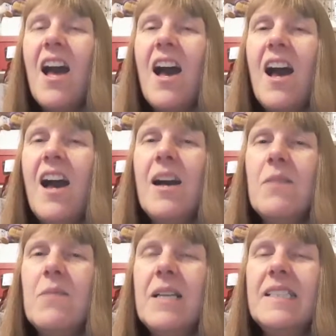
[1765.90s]

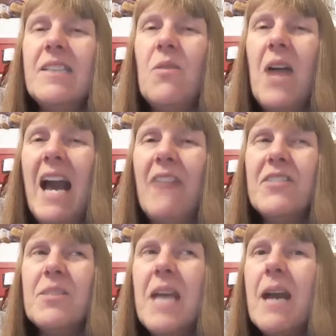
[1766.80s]
And so I
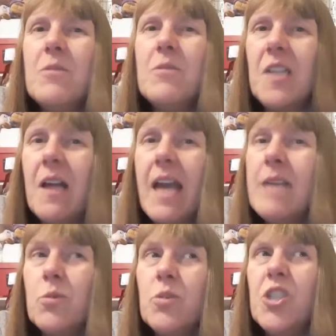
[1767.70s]
have to be
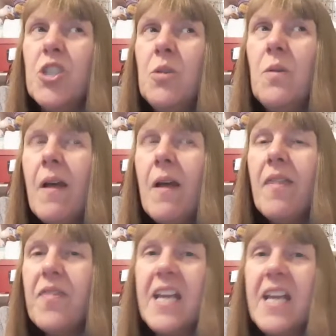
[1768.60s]
able to
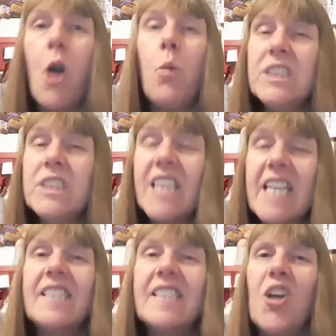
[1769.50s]
think I want to
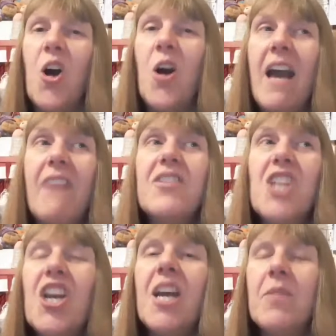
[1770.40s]
kiss a guy. I have to
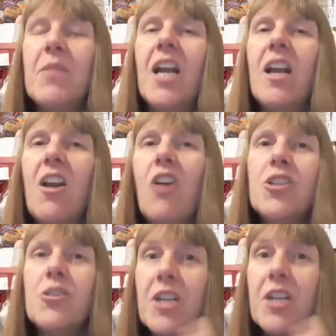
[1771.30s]
look at him and think,
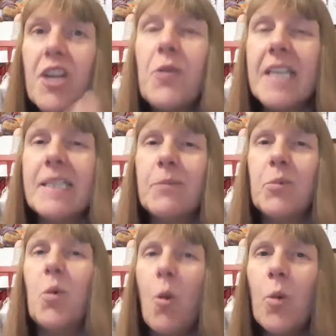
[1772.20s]
gosh, you're so
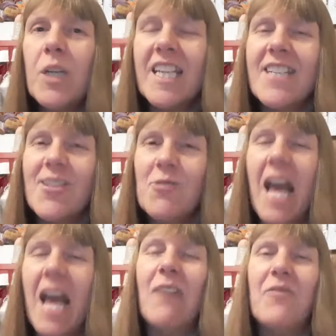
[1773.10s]
kissable. I want to kiss you
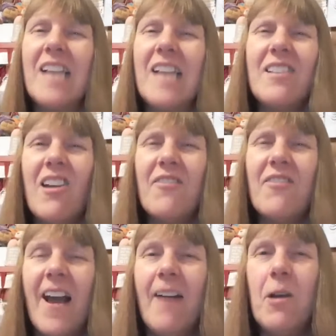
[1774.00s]
now. That's kind
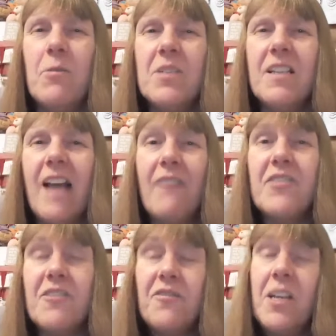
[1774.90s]
of how I would
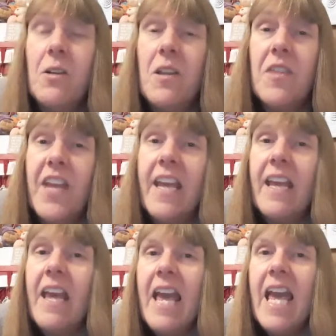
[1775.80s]
have to feel and
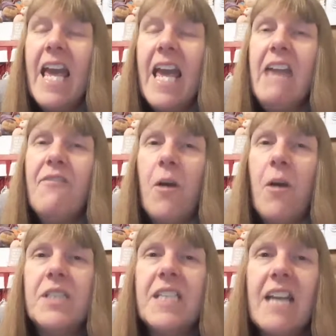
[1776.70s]
think if I
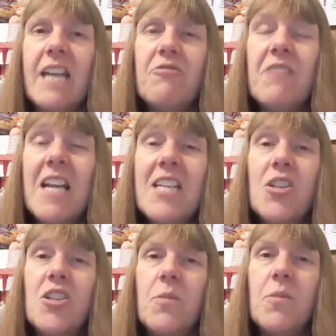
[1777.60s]
was to get into a
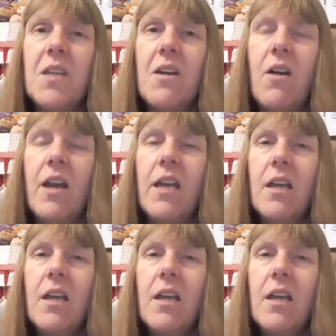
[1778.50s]
relationship with a guy,